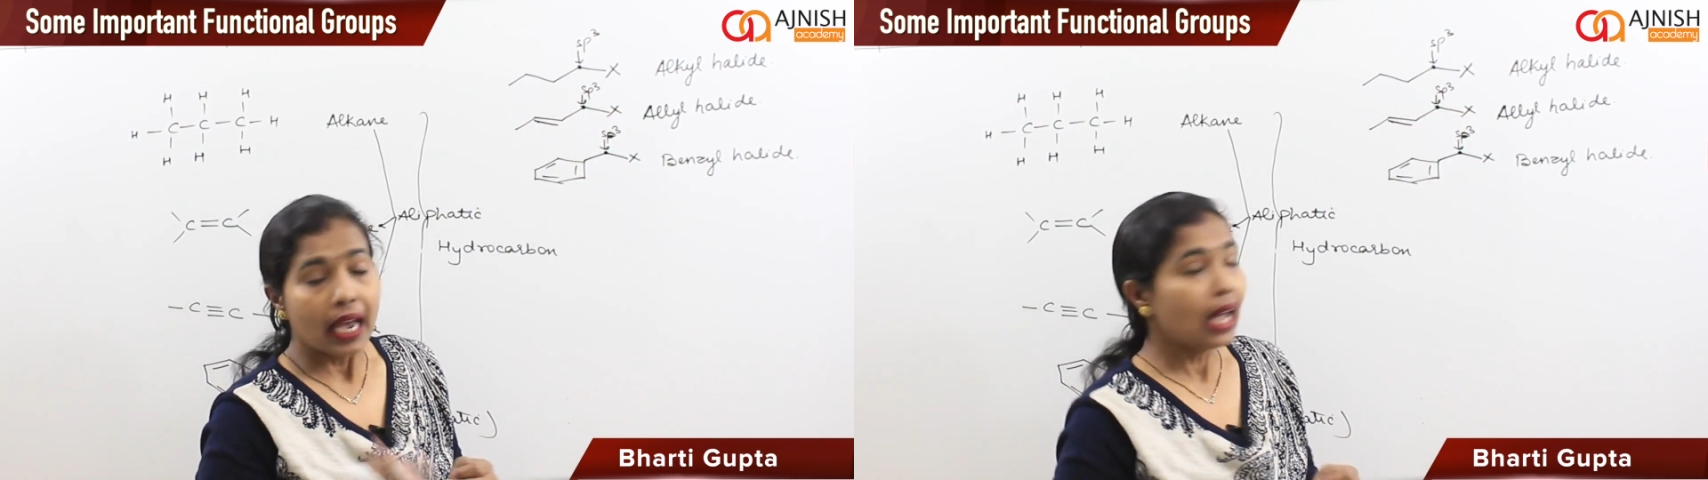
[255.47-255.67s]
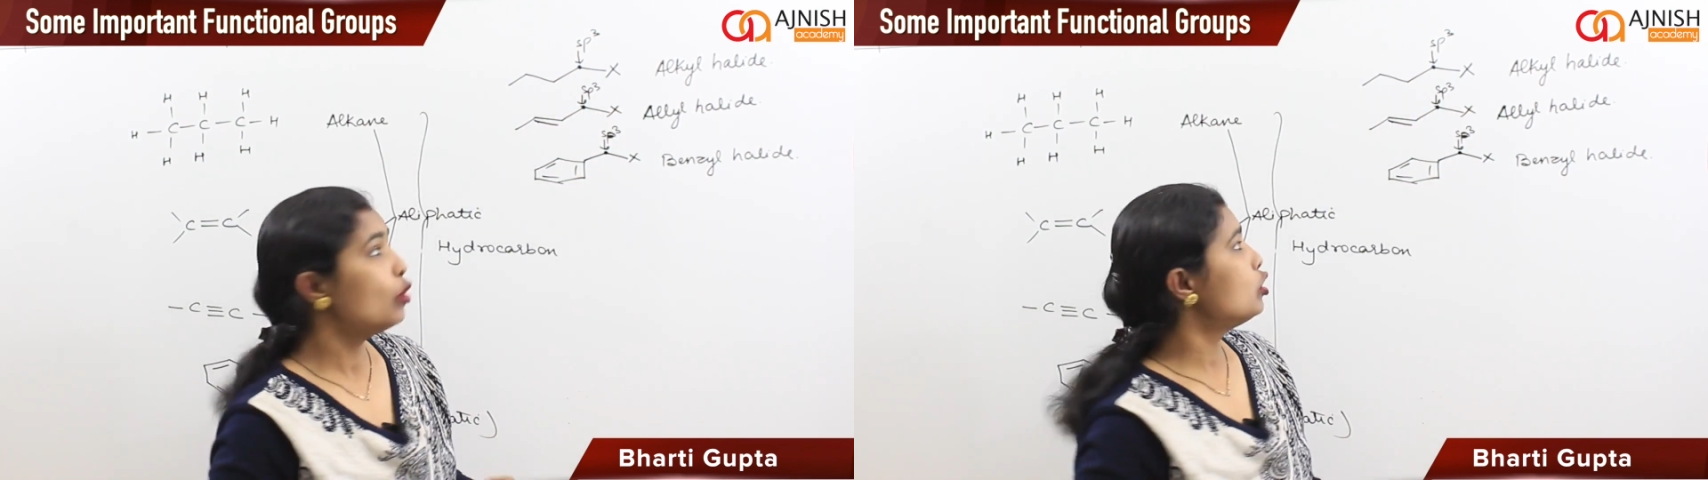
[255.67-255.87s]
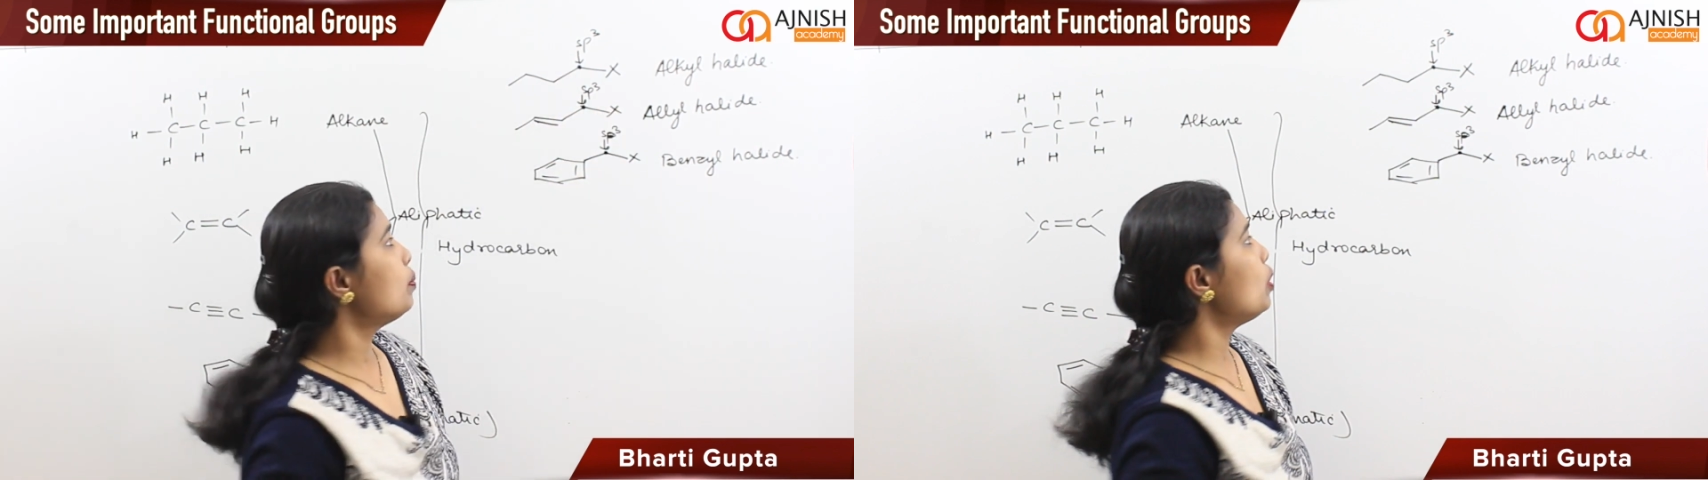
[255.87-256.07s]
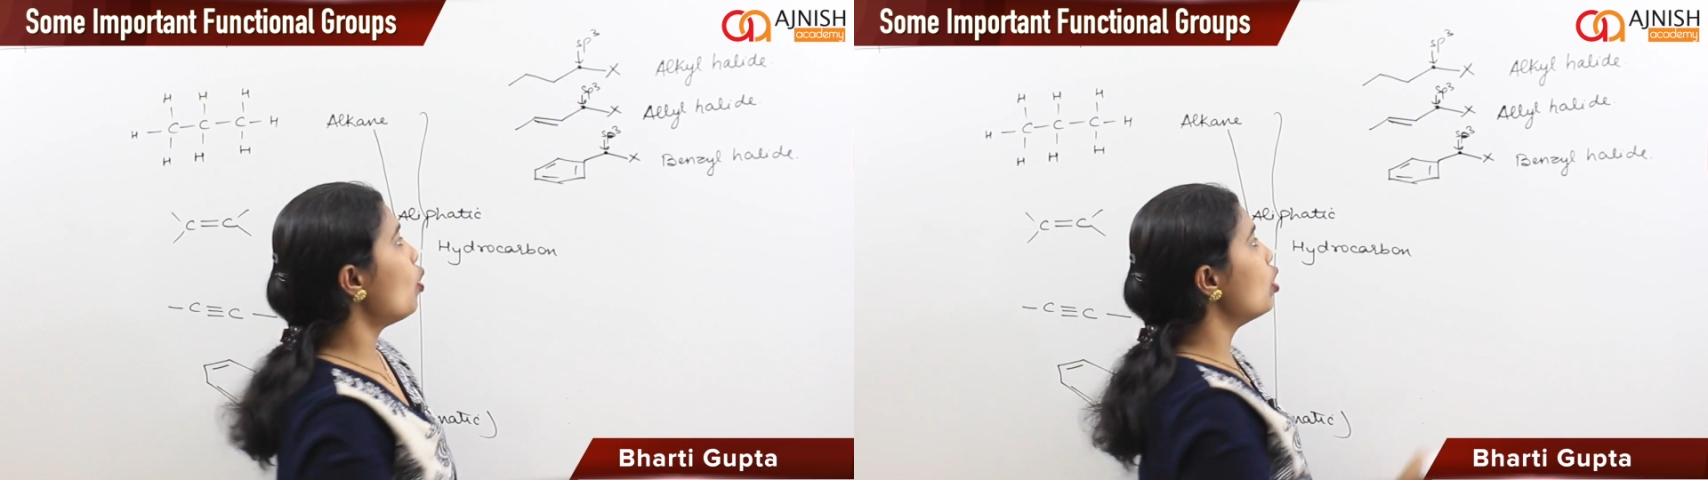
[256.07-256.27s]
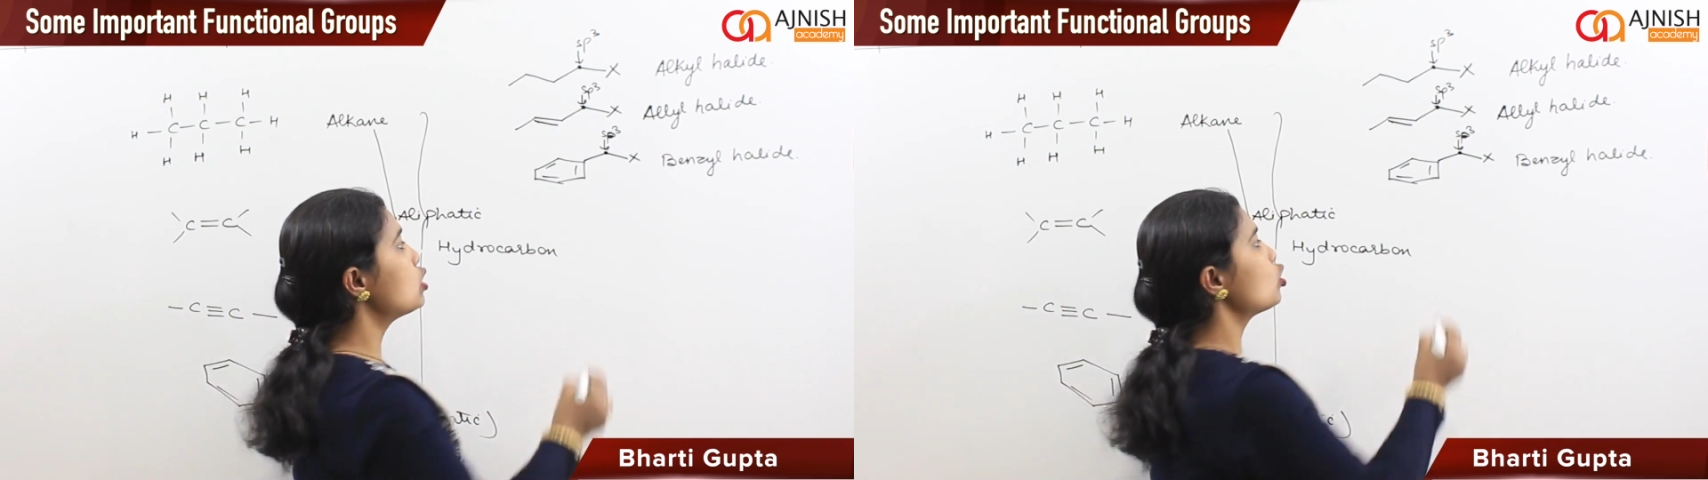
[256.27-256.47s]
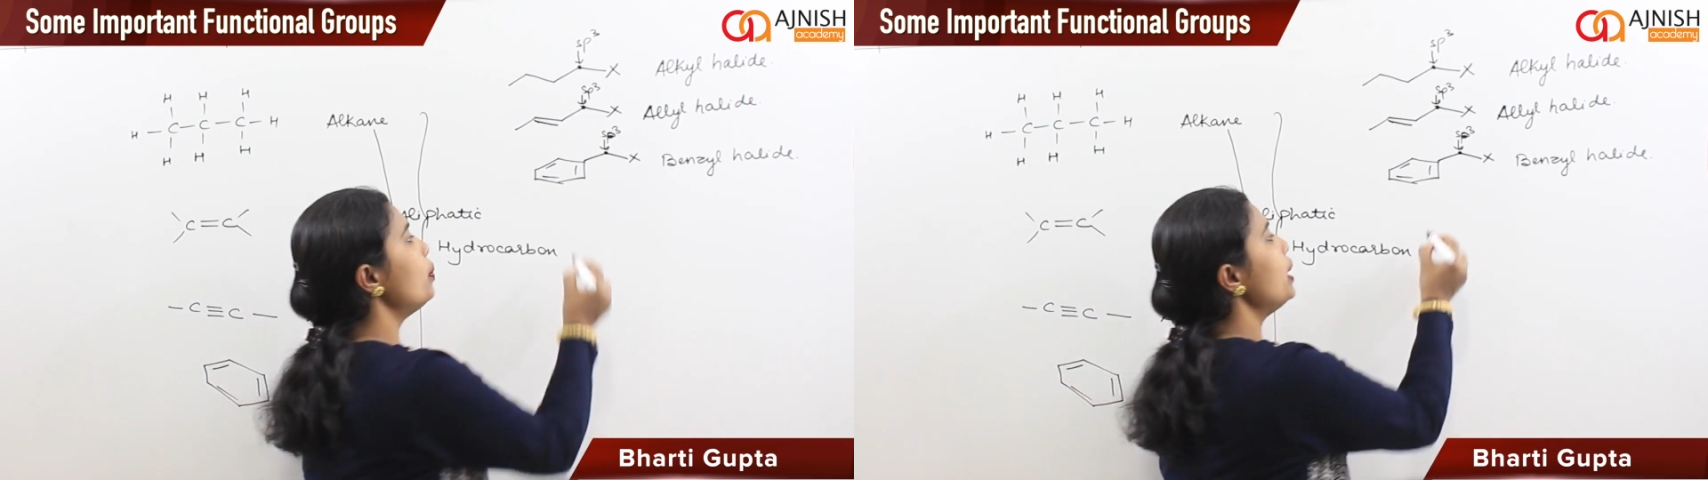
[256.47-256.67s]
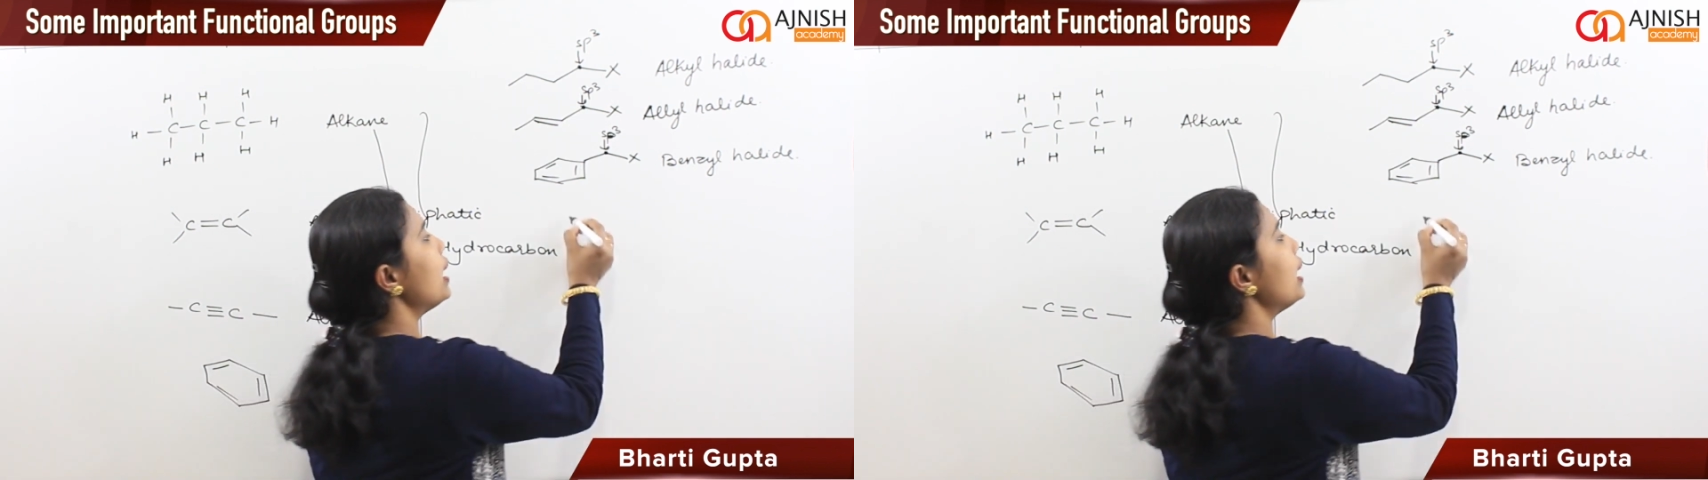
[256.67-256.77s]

Halogen may also be